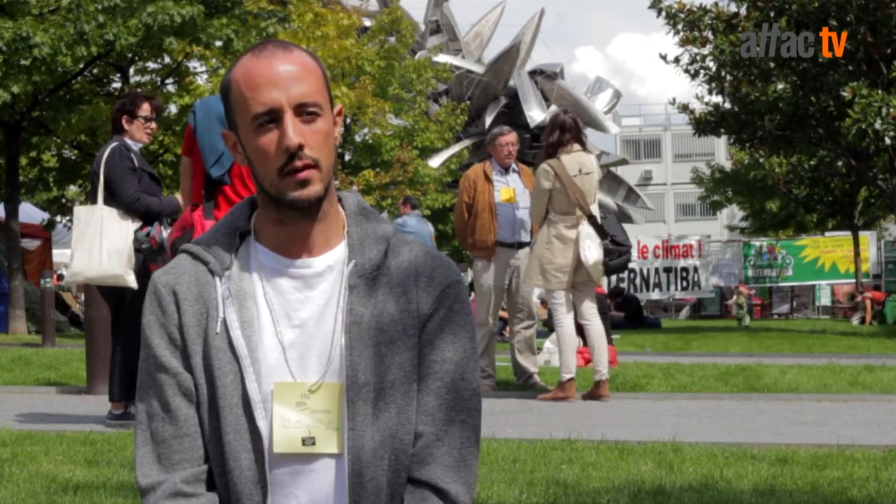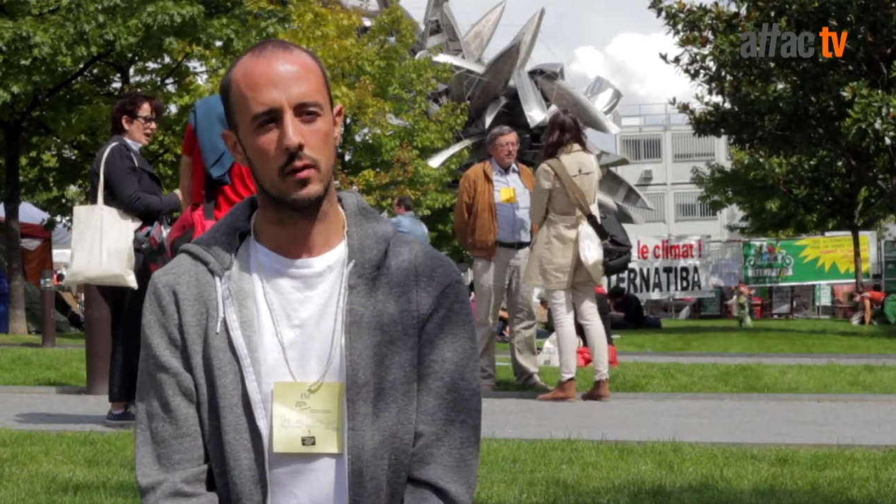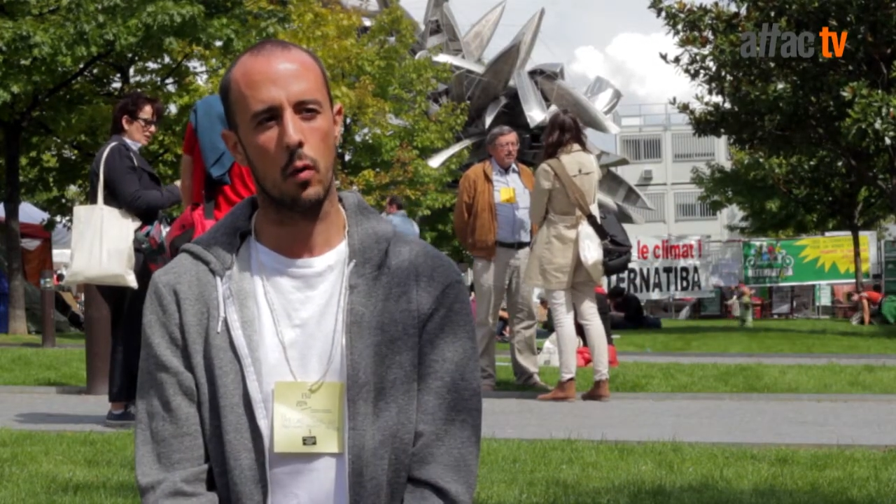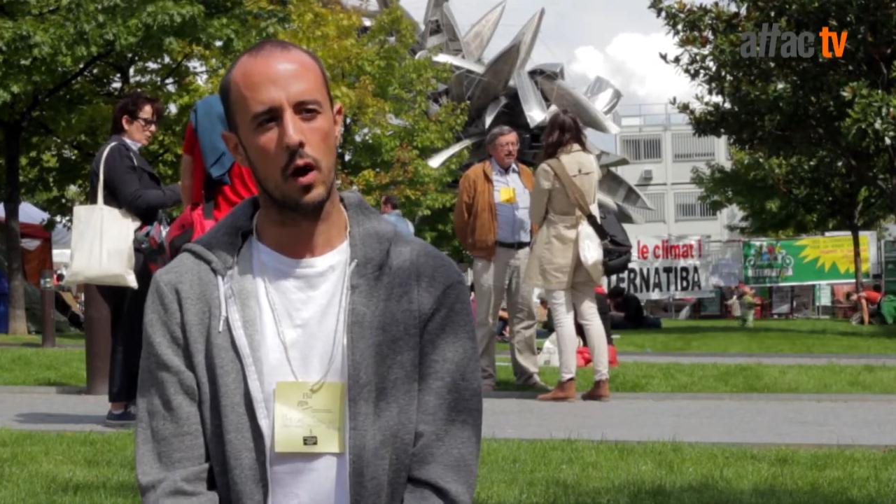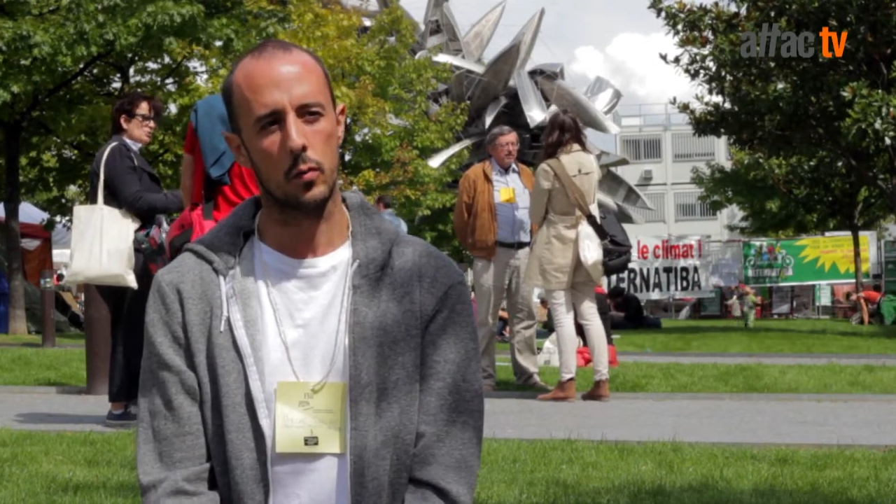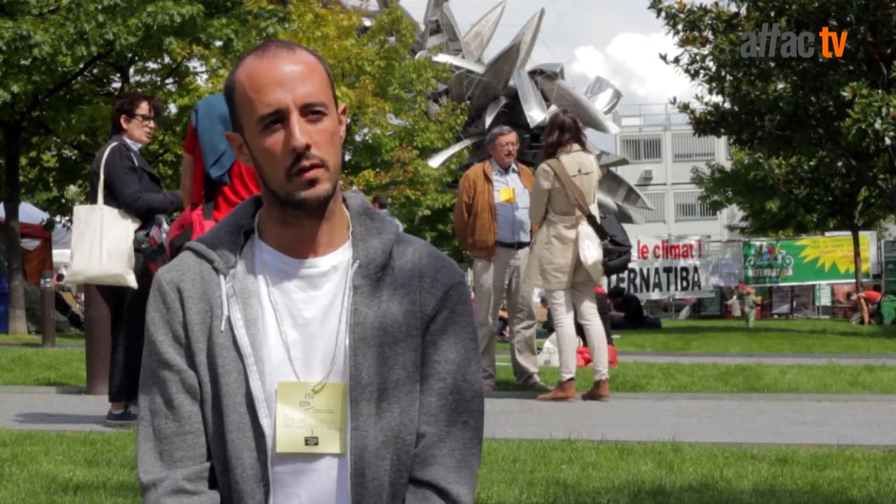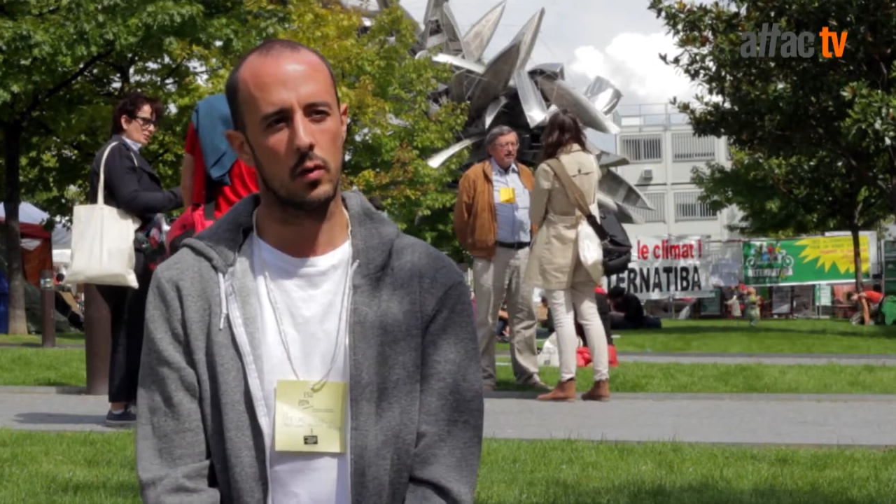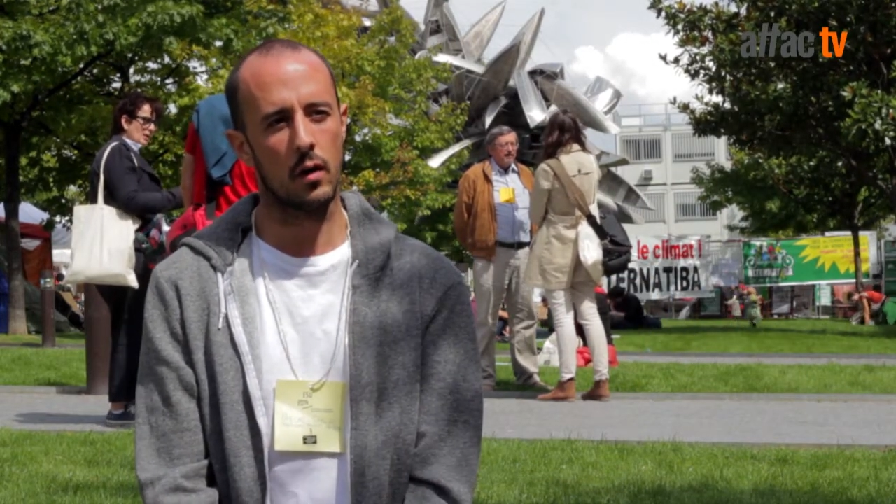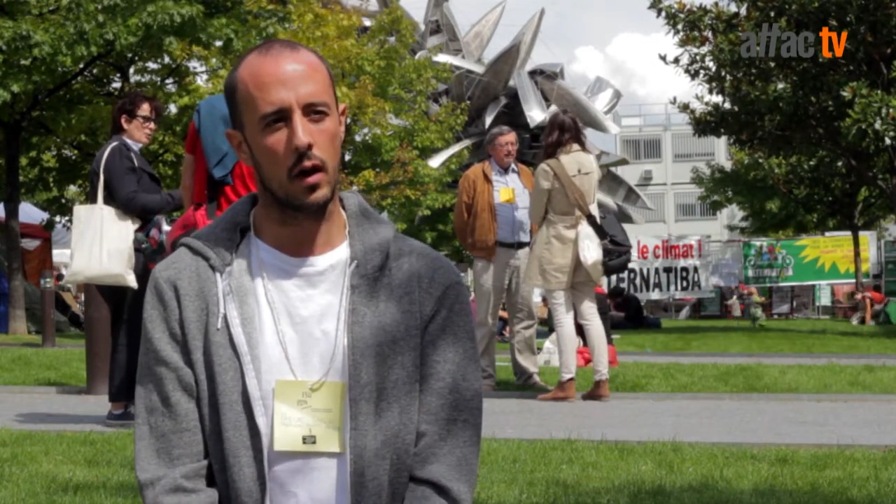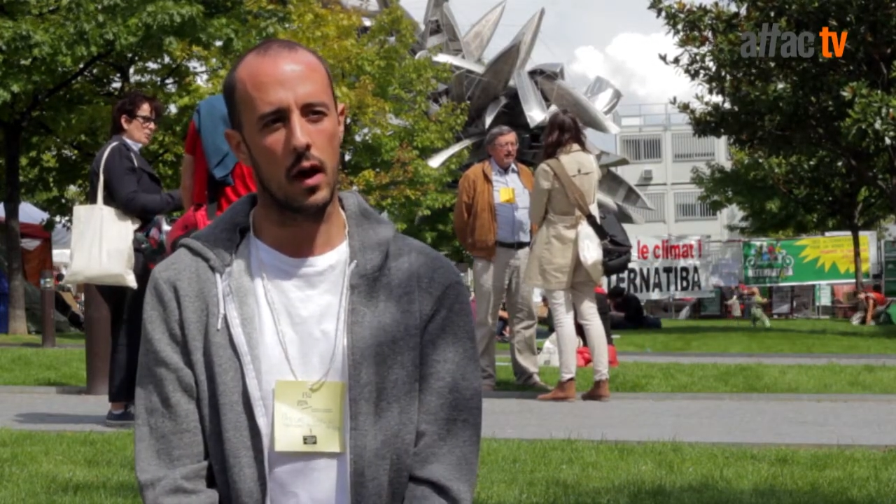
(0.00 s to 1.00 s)
the work we do
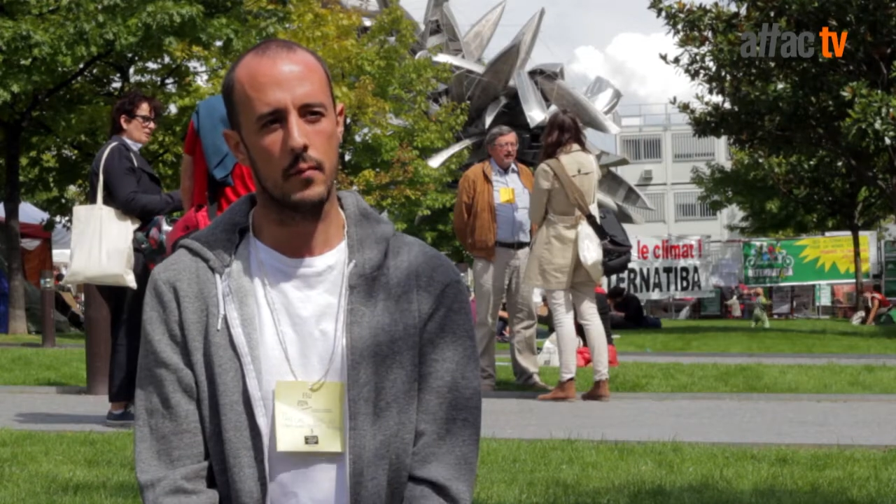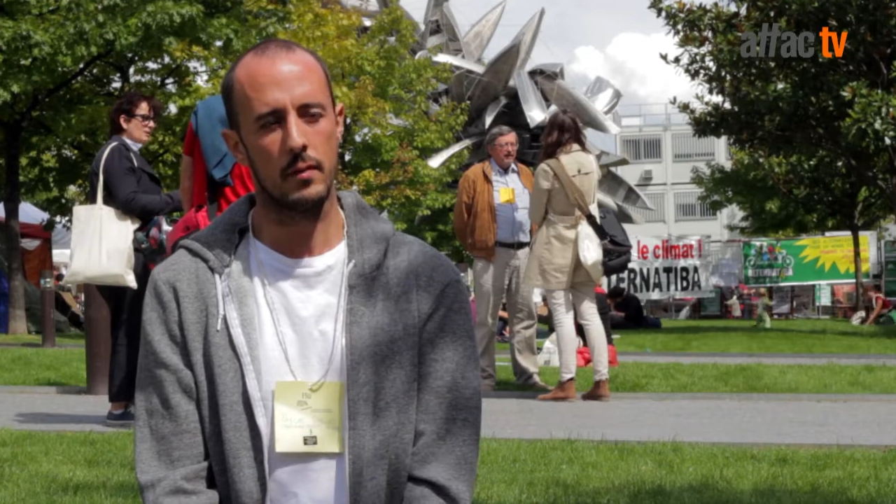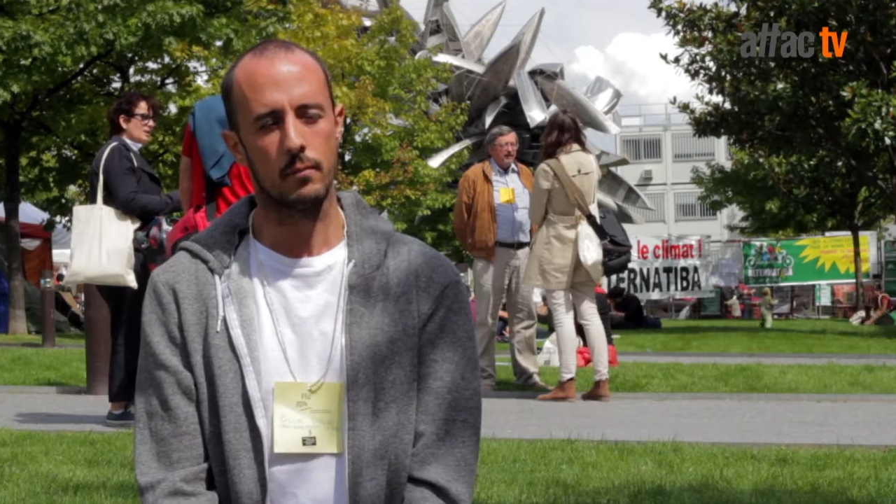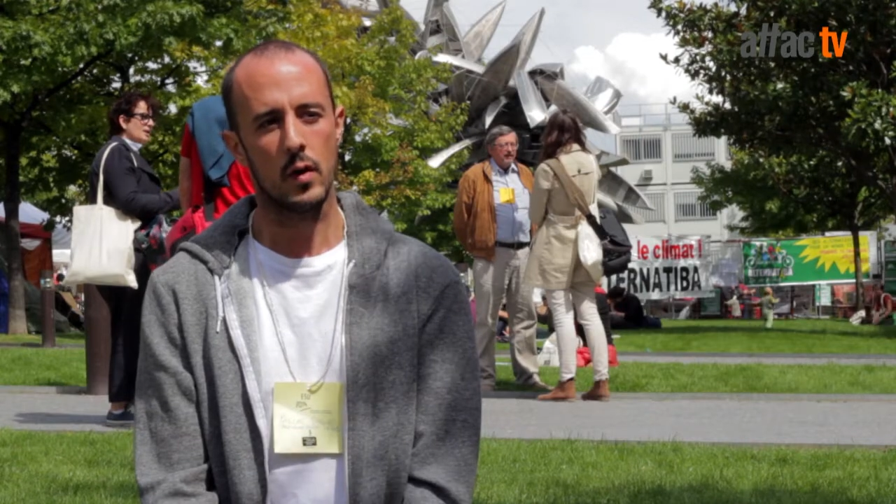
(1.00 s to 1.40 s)
on climate